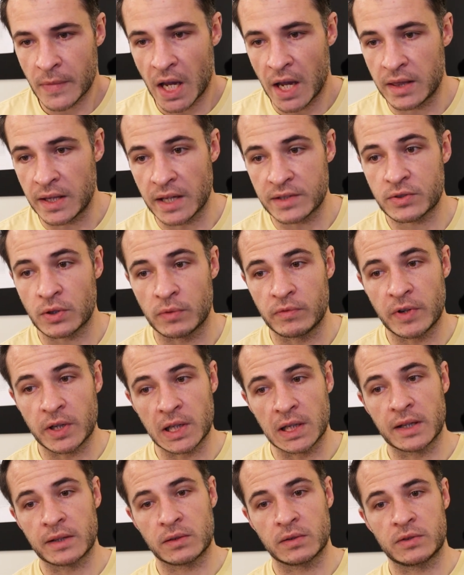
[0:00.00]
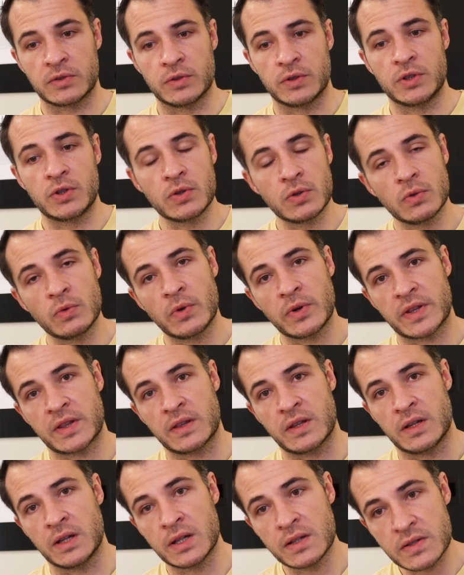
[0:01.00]
And that's got very little to do with
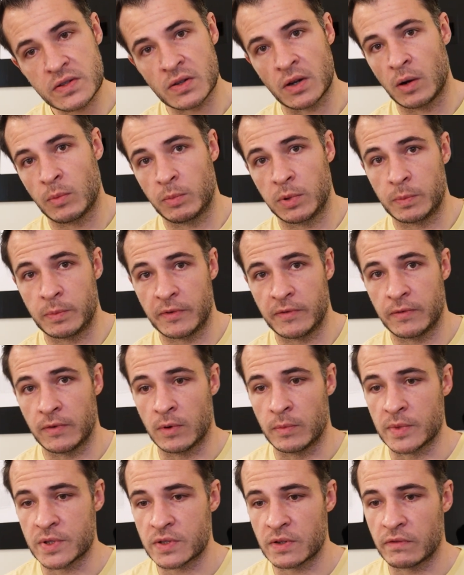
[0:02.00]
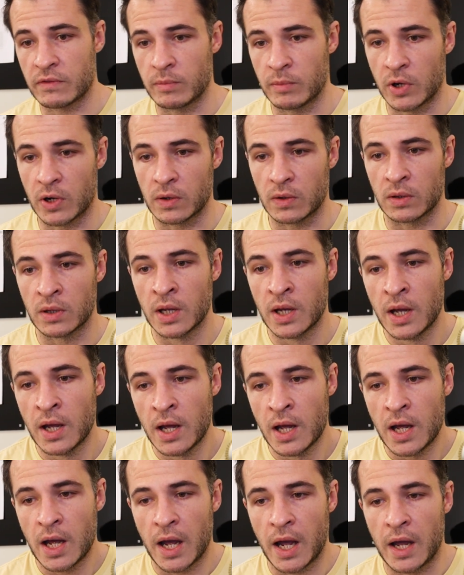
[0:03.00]
the in-sample performance of a model
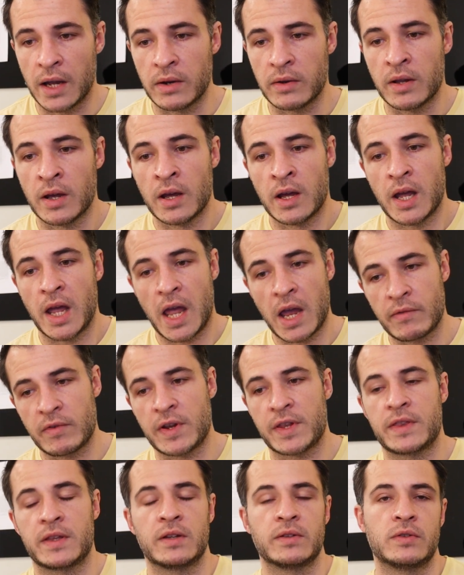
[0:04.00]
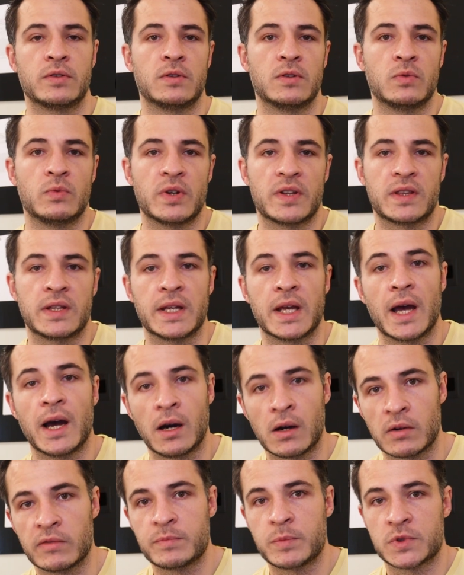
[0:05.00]
and everything to do with the
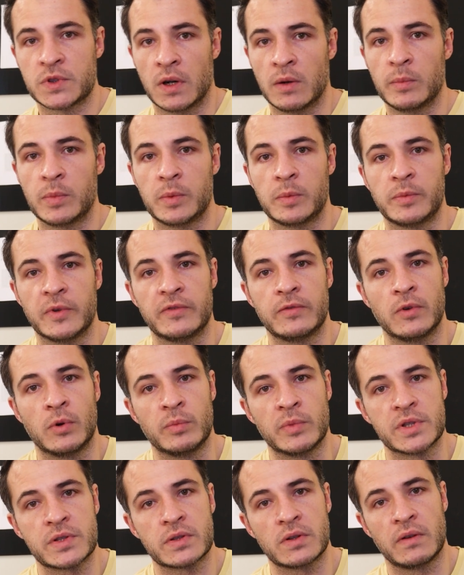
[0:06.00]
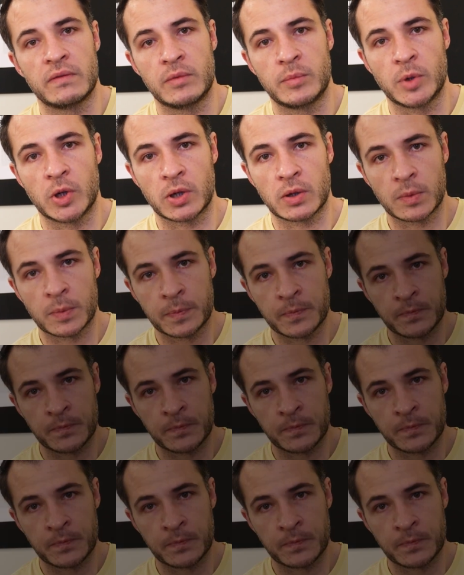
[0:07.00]
out-of-sample performance of a model.